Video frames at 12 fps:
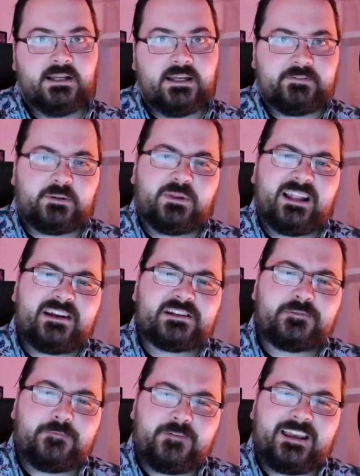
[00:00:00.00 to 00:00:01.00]
If the players
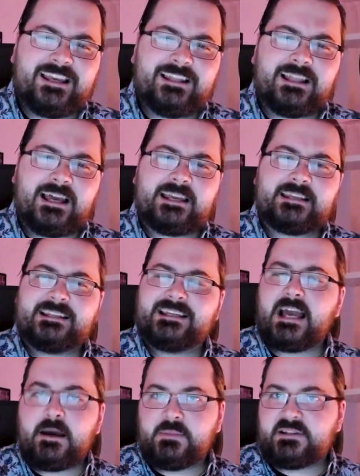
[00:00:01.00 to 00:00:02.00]
feel like the
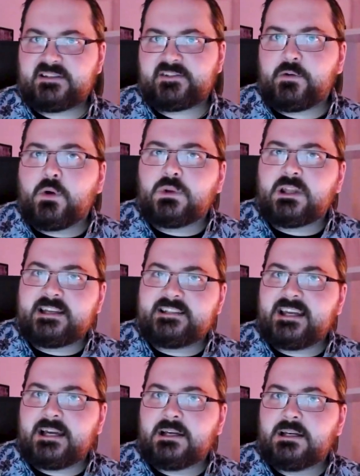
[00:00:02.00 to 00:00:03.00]
gambit is their own
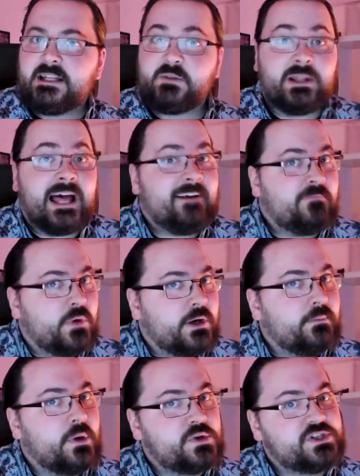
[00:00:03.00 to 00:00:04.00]
idea, it will have more
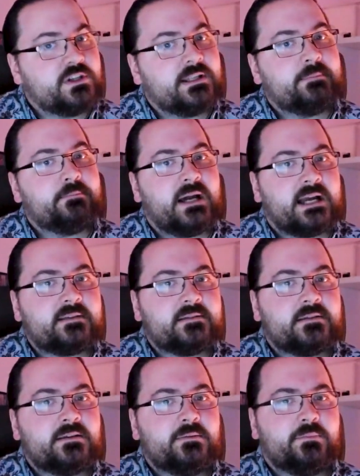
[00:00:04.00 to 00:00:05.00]
emotional impact.
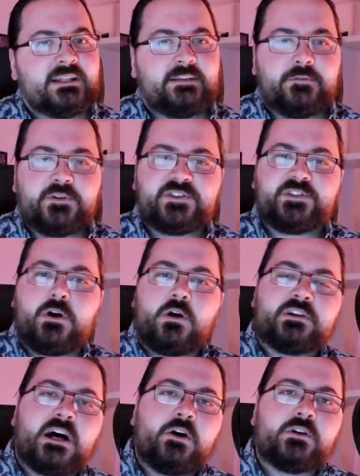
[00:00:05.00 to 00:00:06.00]
But if you
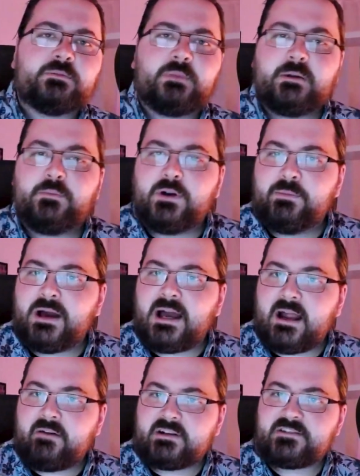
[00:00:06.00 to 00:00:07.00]
start out by
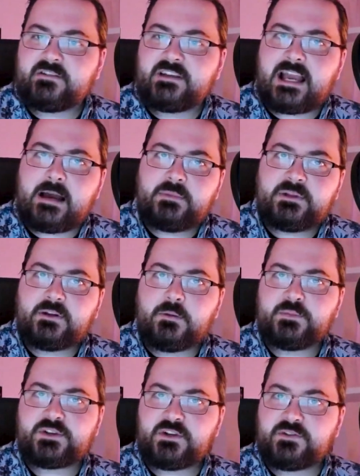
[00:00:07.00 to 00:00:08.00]
preparing some gambit
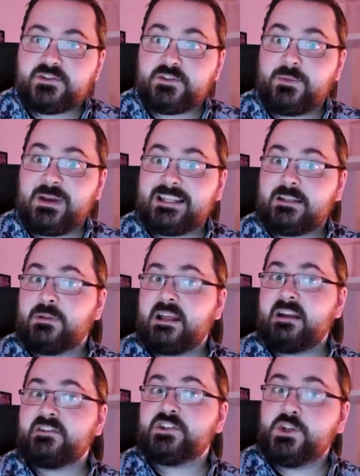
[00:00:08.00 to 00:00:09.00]
options to make the
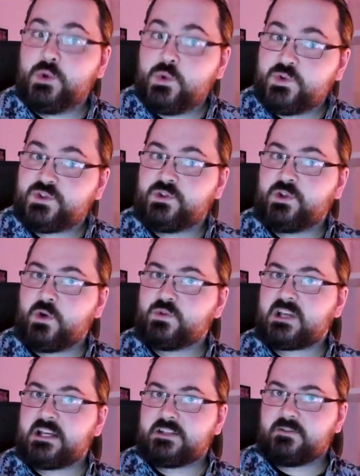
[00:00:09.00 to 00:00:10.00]
players used to those
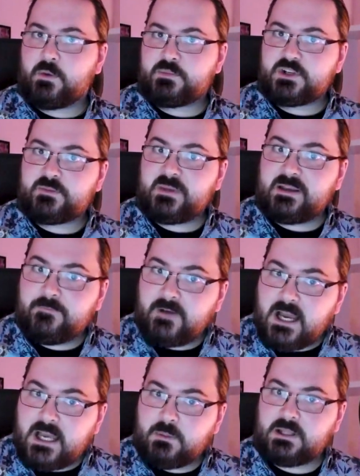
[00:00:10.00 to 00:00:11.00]
kinds of options being
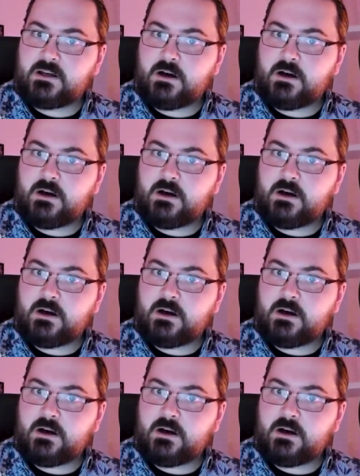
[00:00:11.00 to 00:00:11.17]
viable in